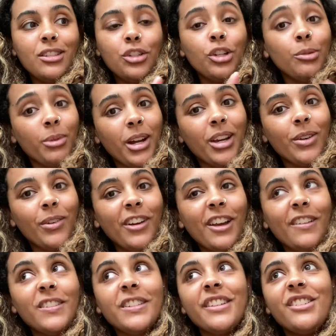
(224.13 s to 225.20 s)
two
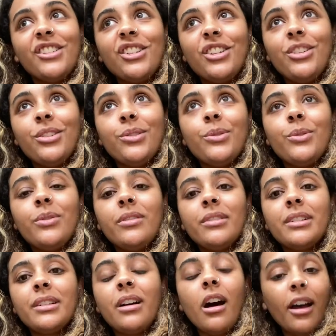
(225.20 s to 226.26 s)
microwaves and two
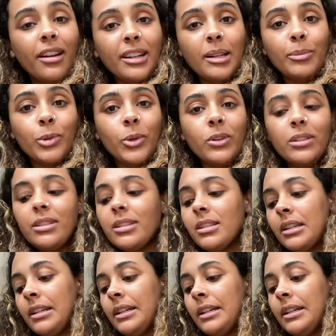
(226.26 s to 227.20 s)
ironing boards,